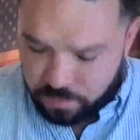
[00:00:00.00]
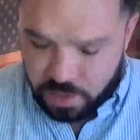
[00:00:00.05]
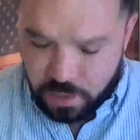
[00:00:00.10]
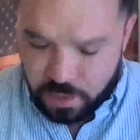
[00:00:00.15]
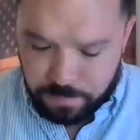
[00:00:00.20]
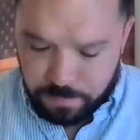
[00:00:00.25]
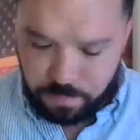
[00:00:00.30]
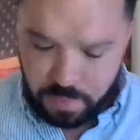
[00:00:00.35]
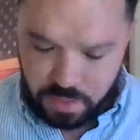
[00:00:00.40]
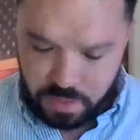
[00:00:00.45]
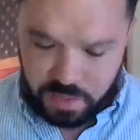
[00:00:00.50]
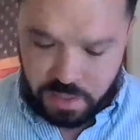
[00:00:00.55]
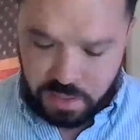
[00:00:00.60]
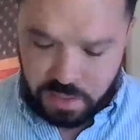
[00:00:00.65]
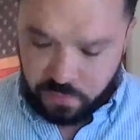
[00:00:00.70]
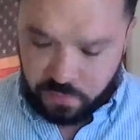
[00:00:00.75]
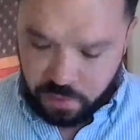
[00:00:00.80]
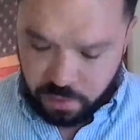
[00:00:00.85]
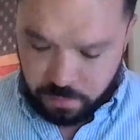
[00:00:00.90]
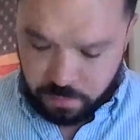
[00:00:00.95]
So, but
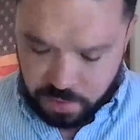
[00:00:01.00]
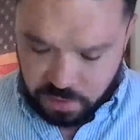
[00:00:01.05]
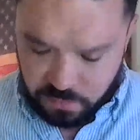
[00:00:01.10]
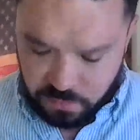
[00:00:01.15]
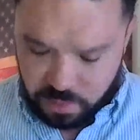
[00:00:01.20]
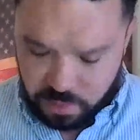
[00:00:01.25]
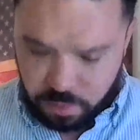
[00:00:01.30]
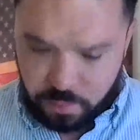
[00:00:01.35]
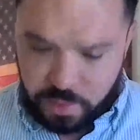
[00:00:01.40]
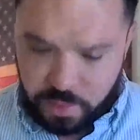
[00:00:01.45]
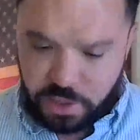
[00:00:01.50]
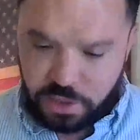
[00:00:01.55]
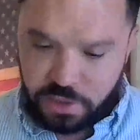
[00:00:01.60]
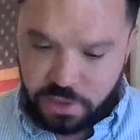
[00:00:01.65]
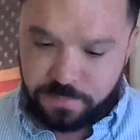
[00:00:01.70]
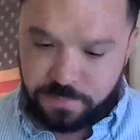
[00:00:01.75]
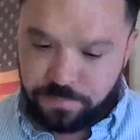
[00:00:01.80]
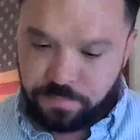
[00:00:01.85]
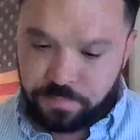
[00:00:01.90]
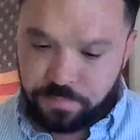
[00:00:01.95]
thank you very much for the
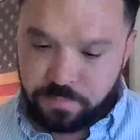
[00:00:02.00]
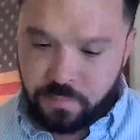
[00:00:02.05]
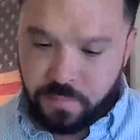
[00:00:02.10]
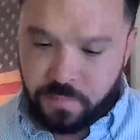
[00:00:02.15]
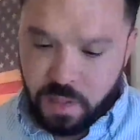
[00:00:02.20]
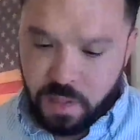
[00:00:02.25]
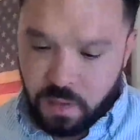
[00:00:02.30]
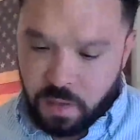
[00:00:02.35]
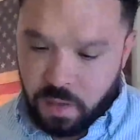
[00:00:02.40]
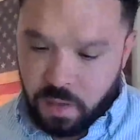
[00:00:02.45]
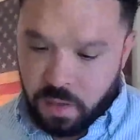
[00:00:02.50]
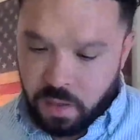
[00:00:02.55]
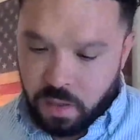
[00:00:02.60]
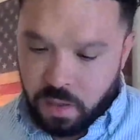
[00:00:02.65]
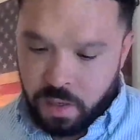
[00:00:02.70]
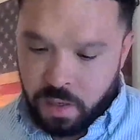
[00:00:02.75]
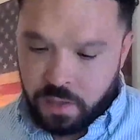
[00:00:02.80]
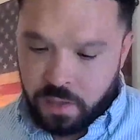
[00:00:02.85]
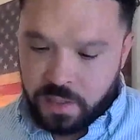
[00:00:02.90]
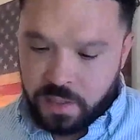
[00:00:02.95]
question.
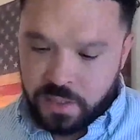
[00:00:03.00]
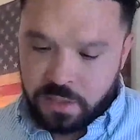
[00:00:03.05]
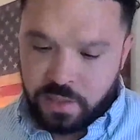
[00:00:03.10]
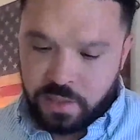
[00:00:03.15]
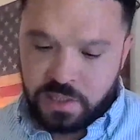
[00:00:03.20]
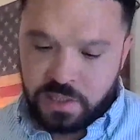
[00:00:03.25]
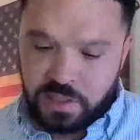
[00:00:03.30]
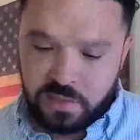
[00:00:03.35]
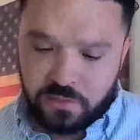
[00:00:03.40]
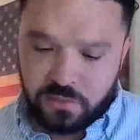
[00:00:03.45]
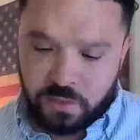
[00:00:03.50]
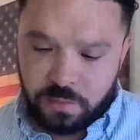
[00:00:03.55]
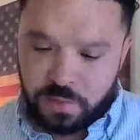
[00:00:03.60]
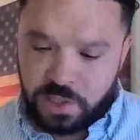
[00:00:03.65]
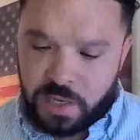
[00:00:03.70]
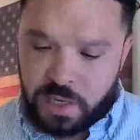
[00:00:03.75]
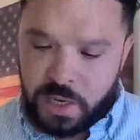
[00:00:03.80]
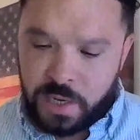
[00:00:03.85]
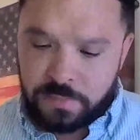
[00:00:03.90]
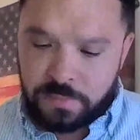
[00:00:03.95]
All right, our next question is from
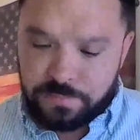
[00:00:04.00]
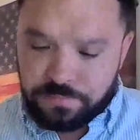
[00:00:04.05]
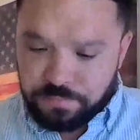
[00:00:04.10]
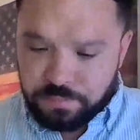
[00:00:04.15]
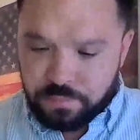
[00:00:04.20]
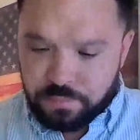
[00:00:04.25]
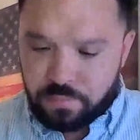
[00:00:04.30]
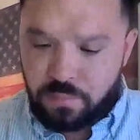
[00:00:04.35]
John.